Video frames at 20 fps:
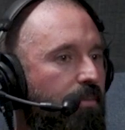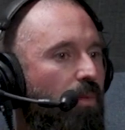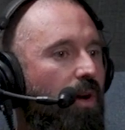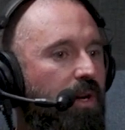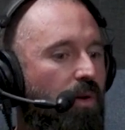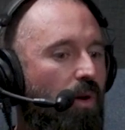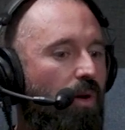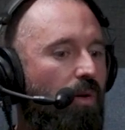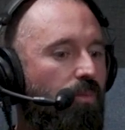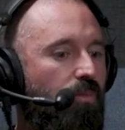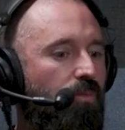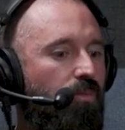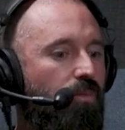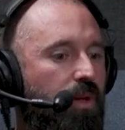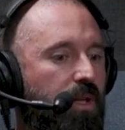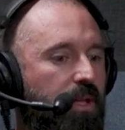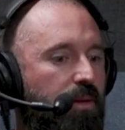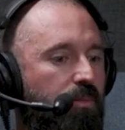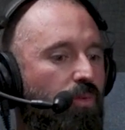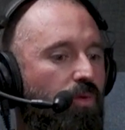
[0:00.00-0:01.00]
am I not
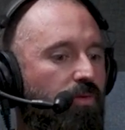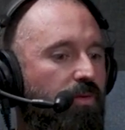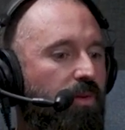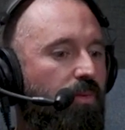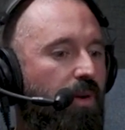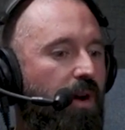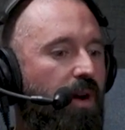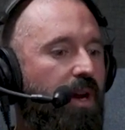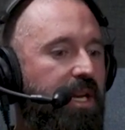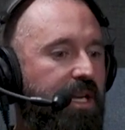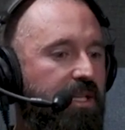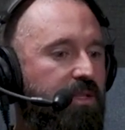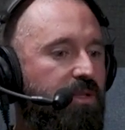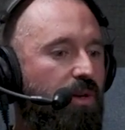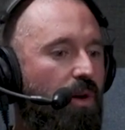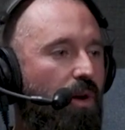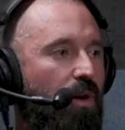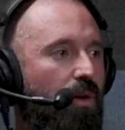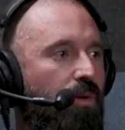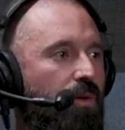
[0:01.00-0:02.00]
really moving where I need
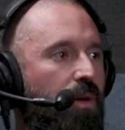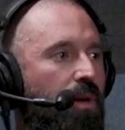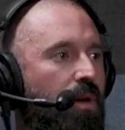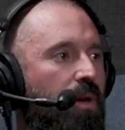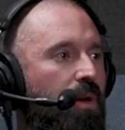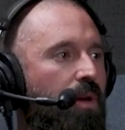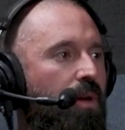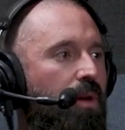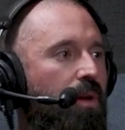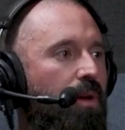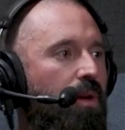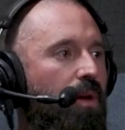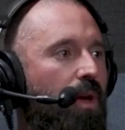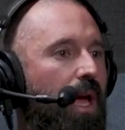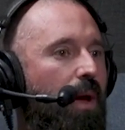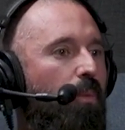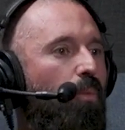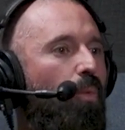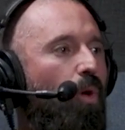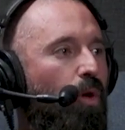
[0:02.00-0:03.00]
to go?
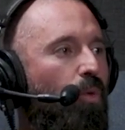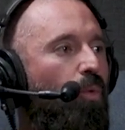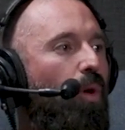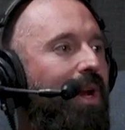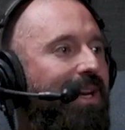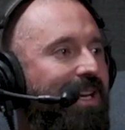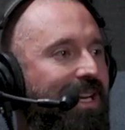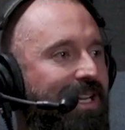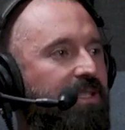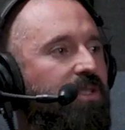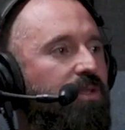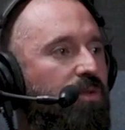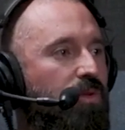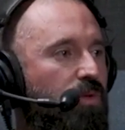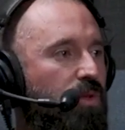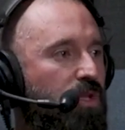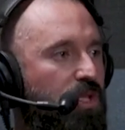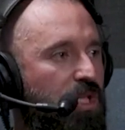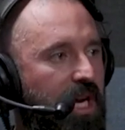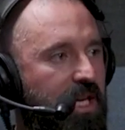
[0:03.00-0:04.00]
And what do I need to
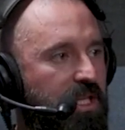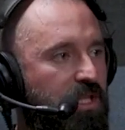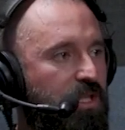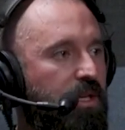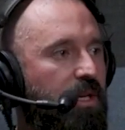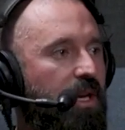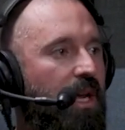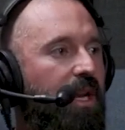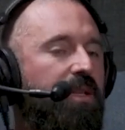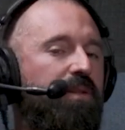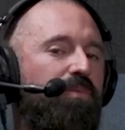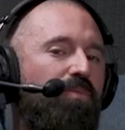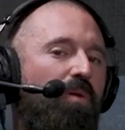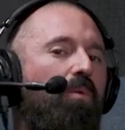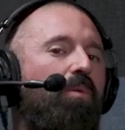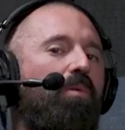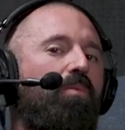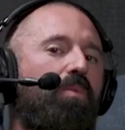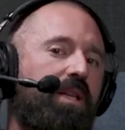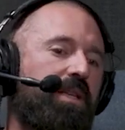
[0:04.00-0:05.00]
do to change it? And it's
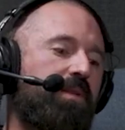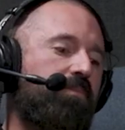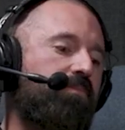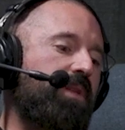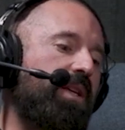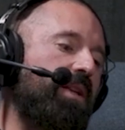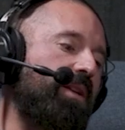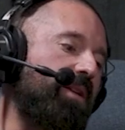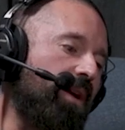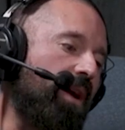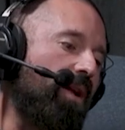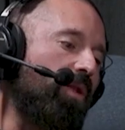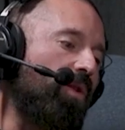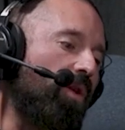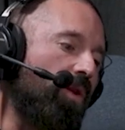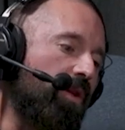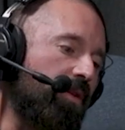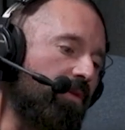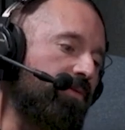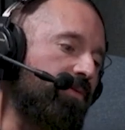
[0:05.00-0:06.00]
probably in a
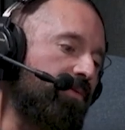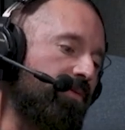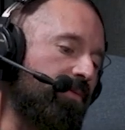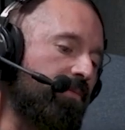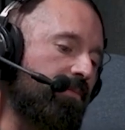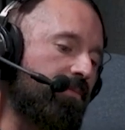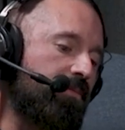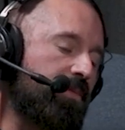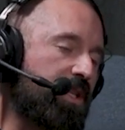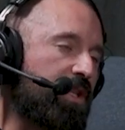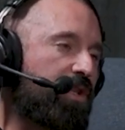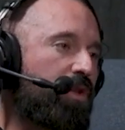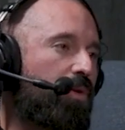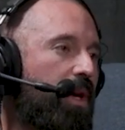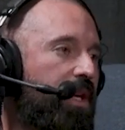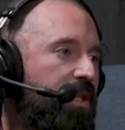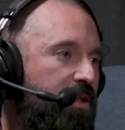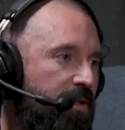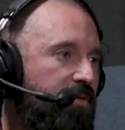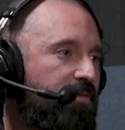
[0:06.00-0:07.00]
lot of
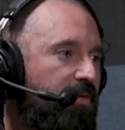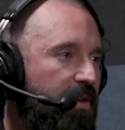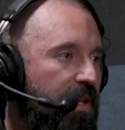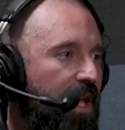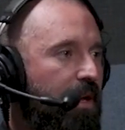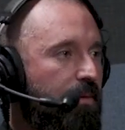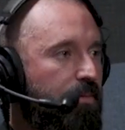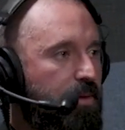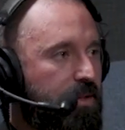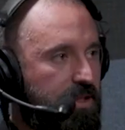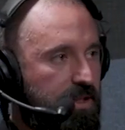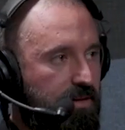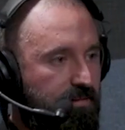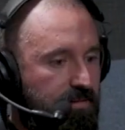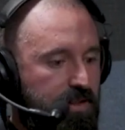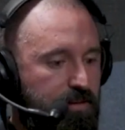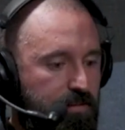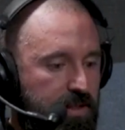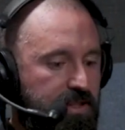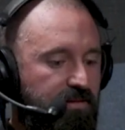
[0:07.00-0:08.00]
situations for that
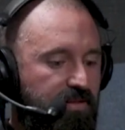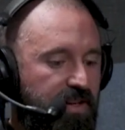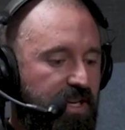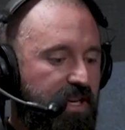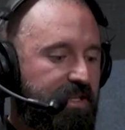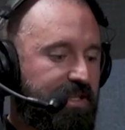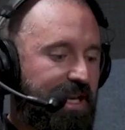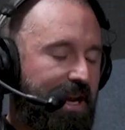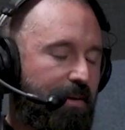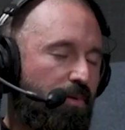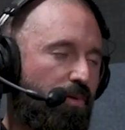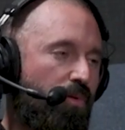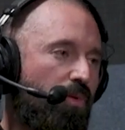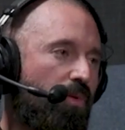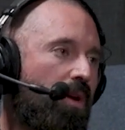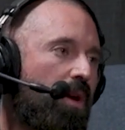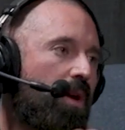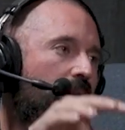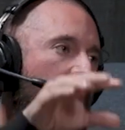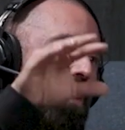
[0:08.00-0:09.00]
specific
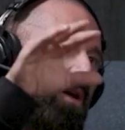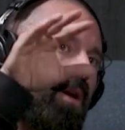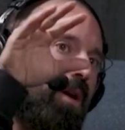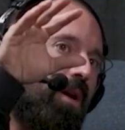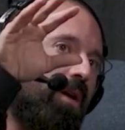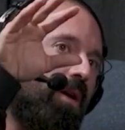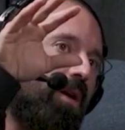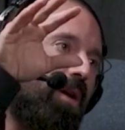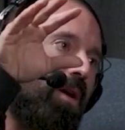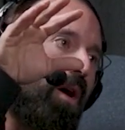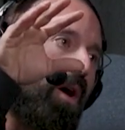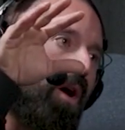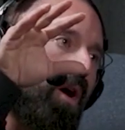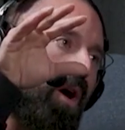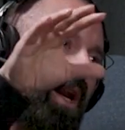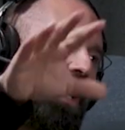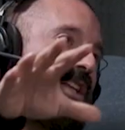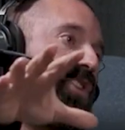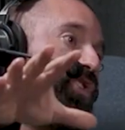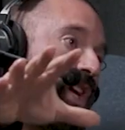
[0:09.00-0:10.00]
example
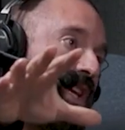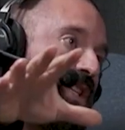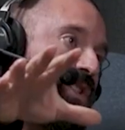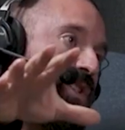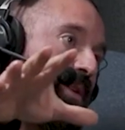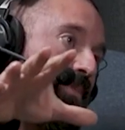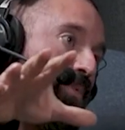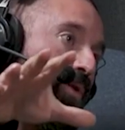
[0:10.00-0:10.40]
I need to change the